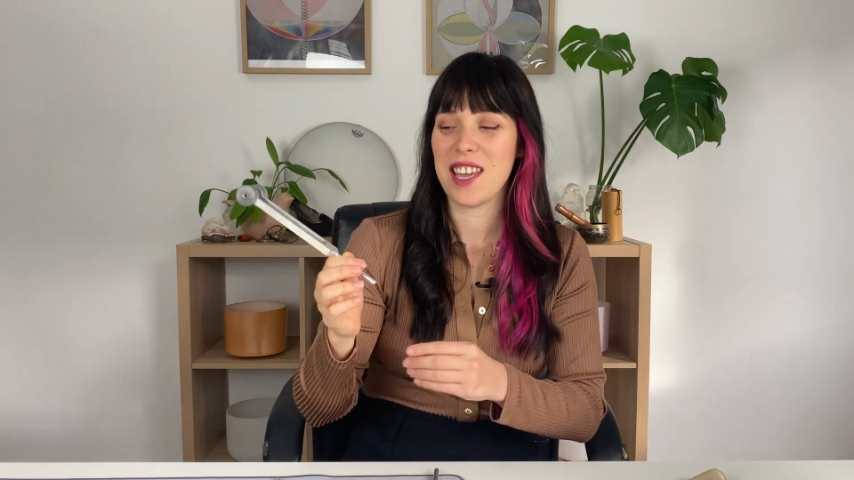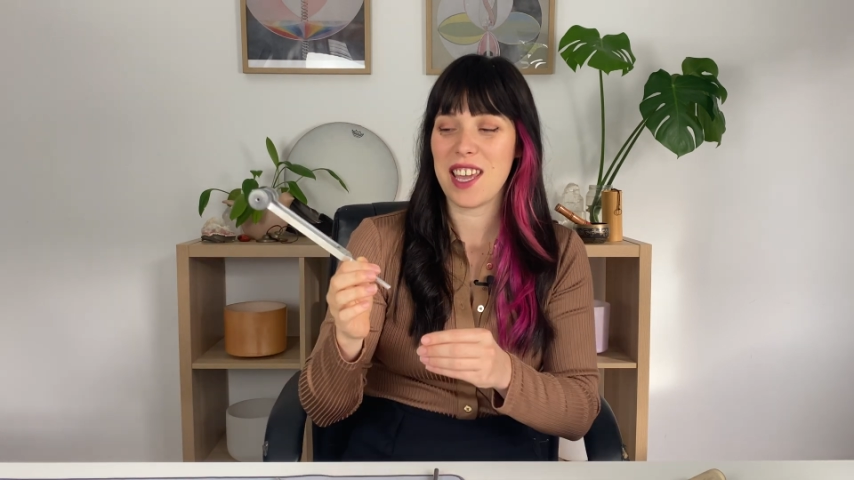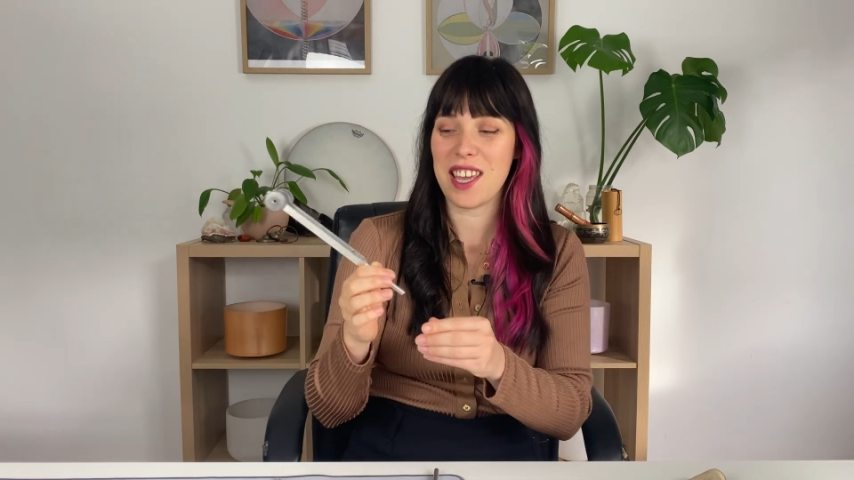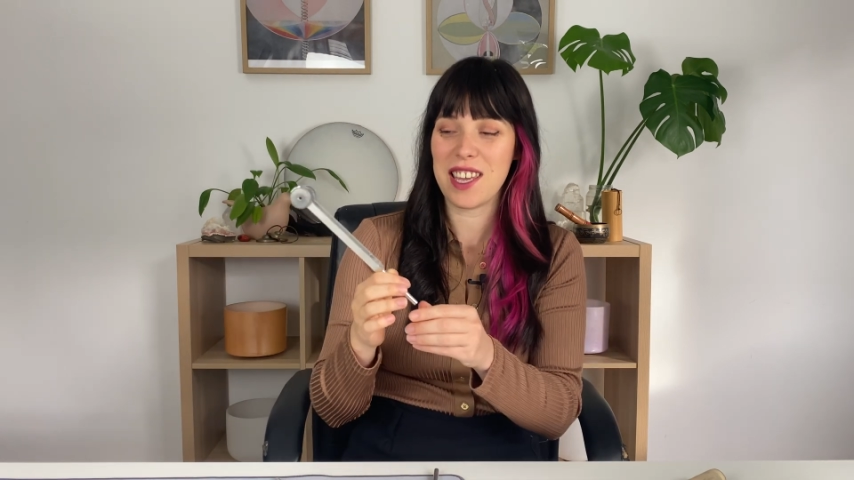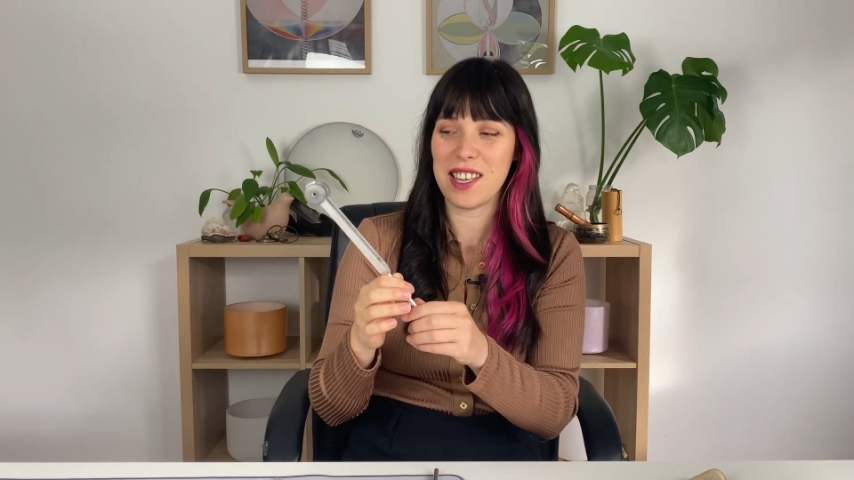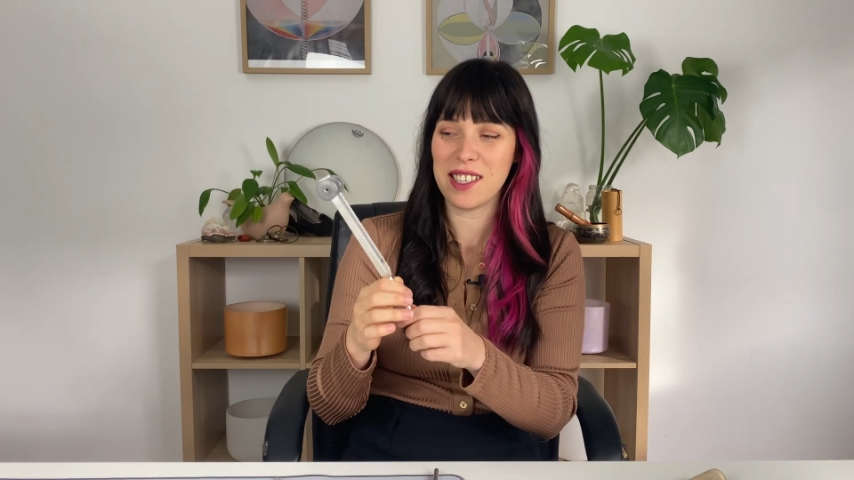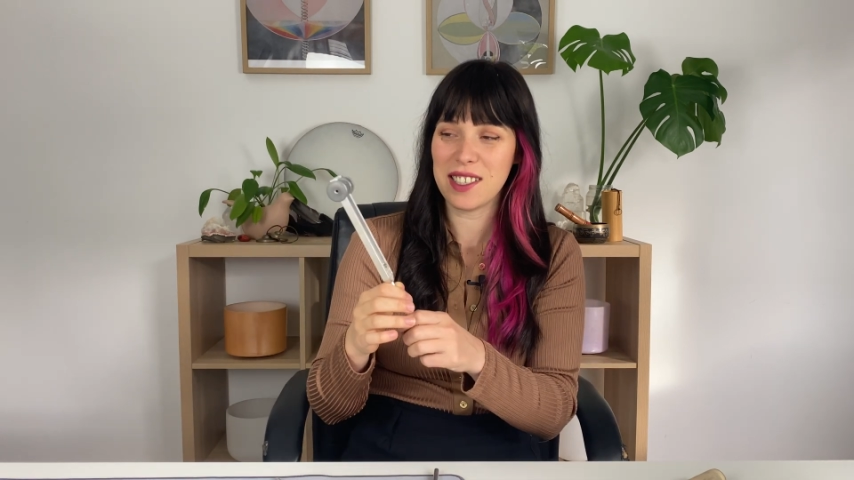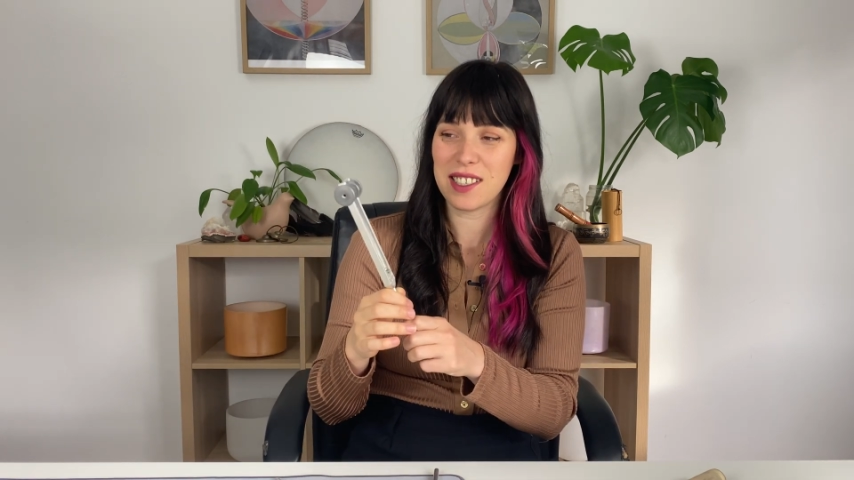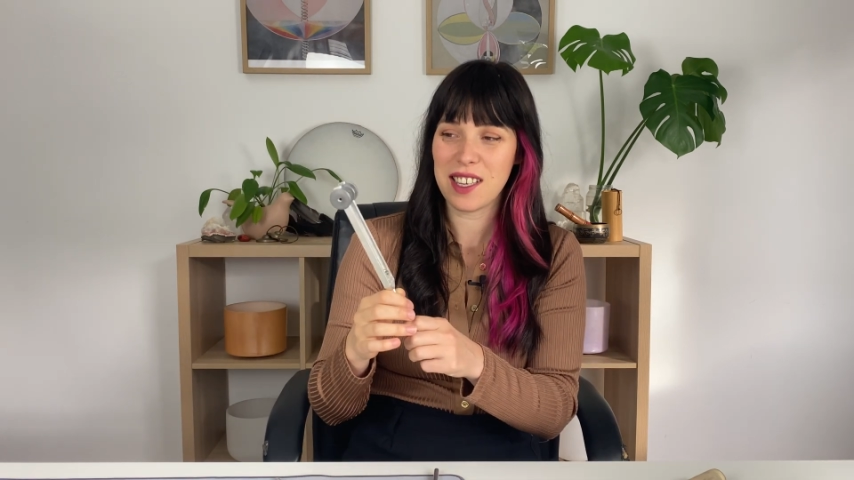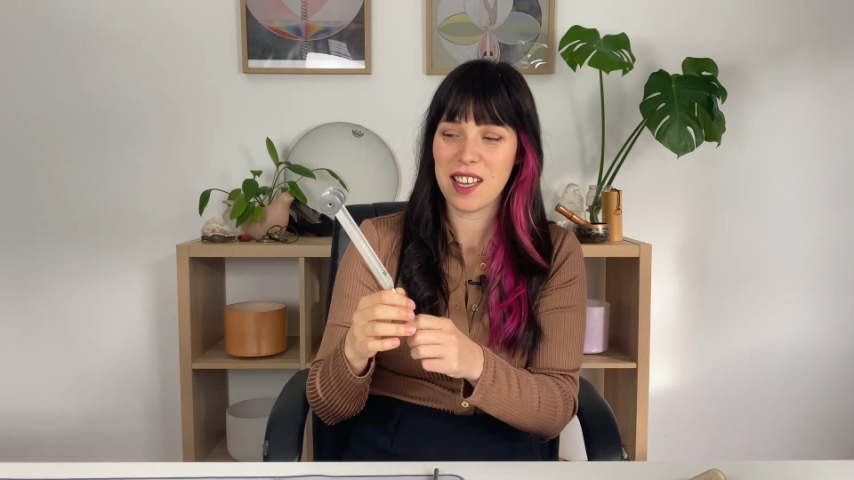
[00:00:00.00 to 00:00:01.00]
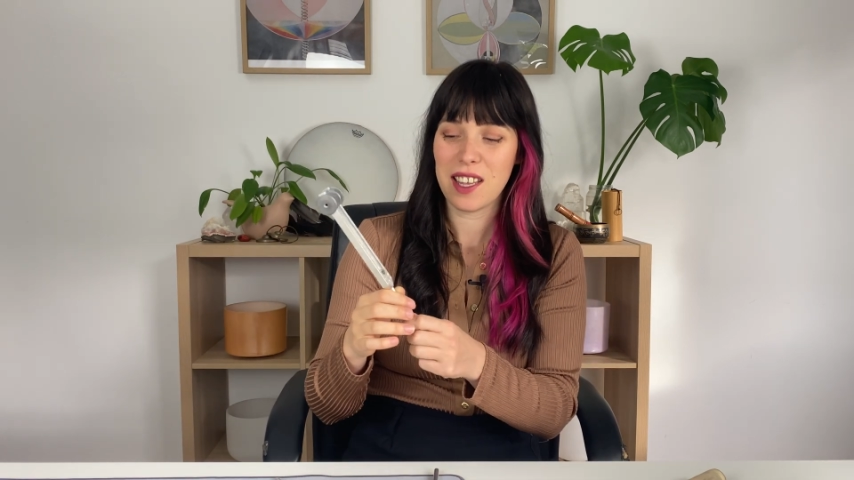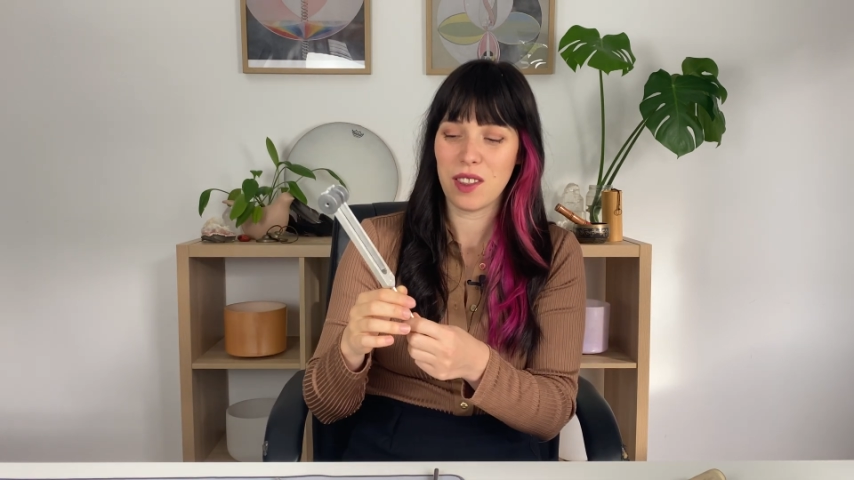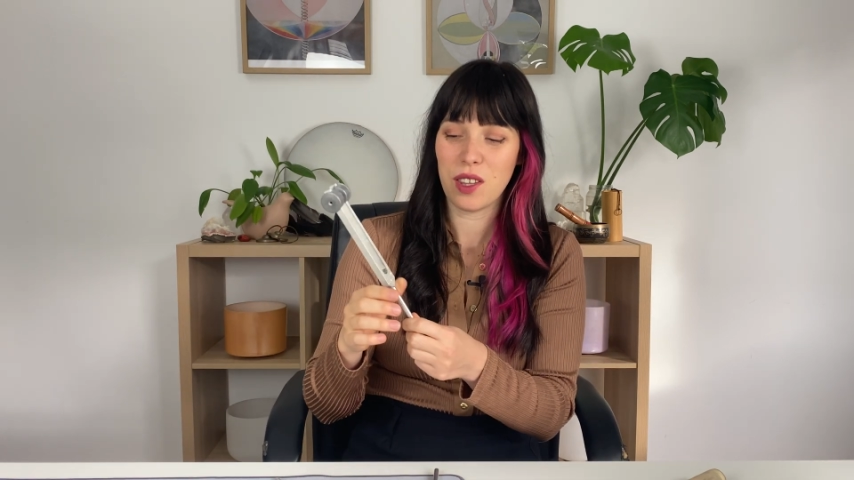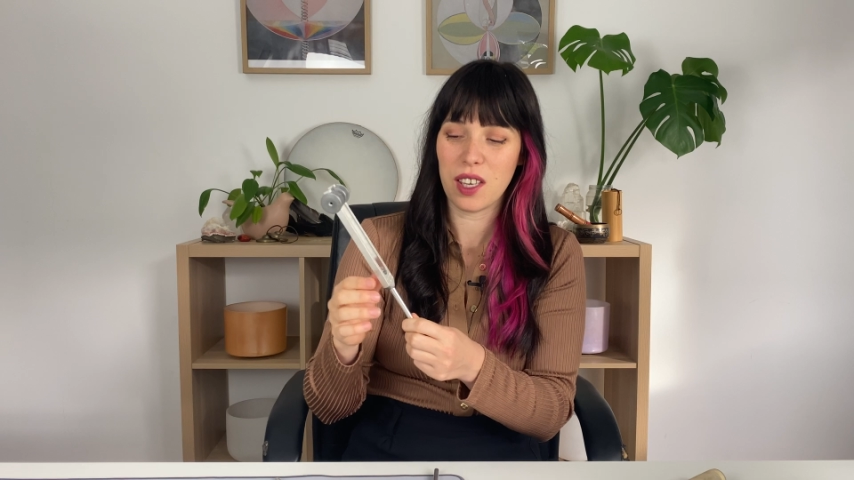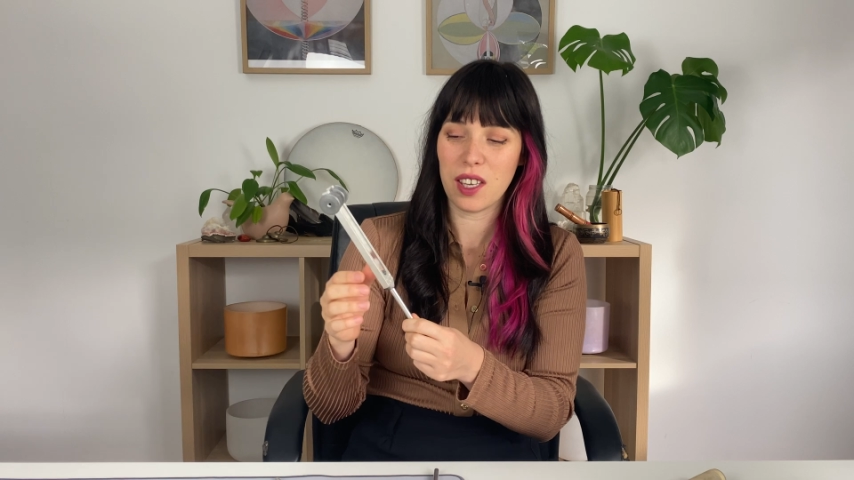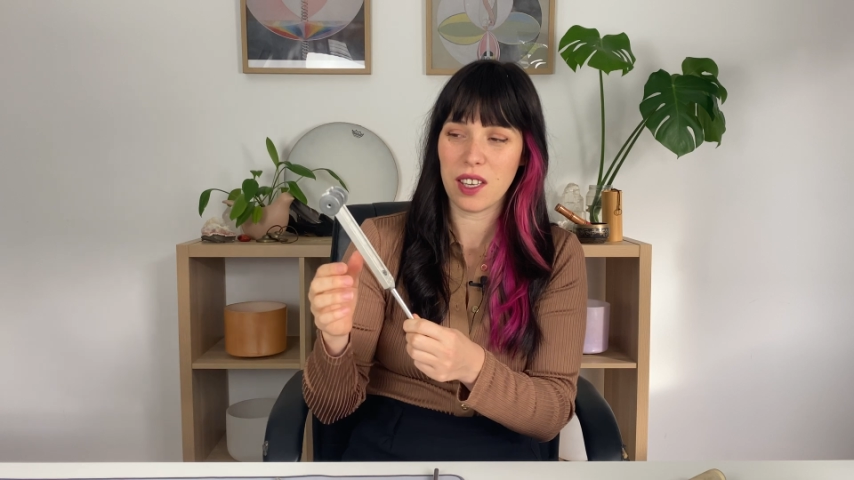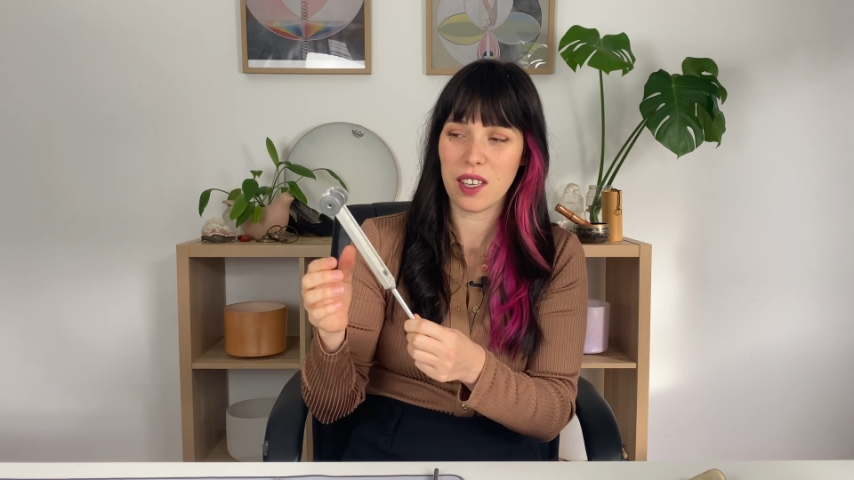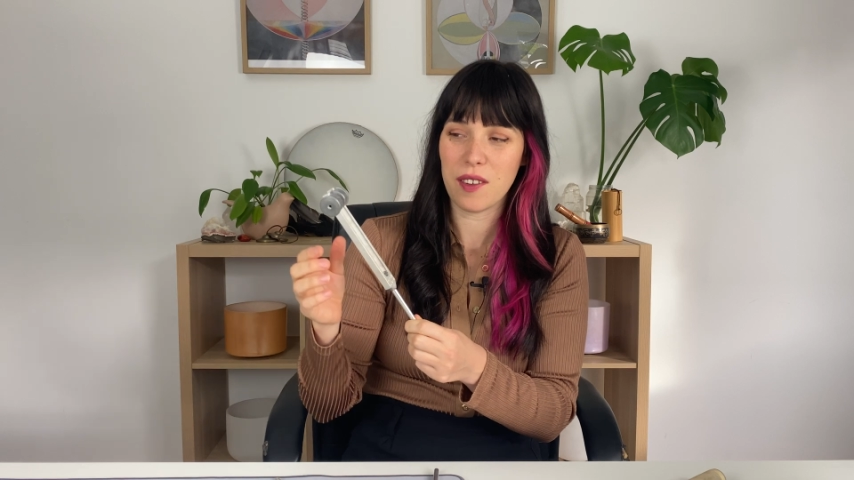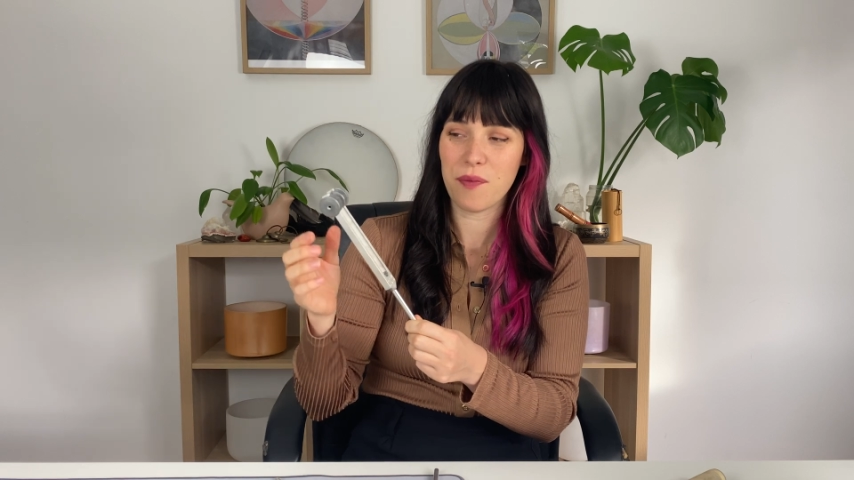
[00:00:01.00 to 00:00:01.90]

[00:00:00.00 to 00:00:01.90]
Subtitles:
is the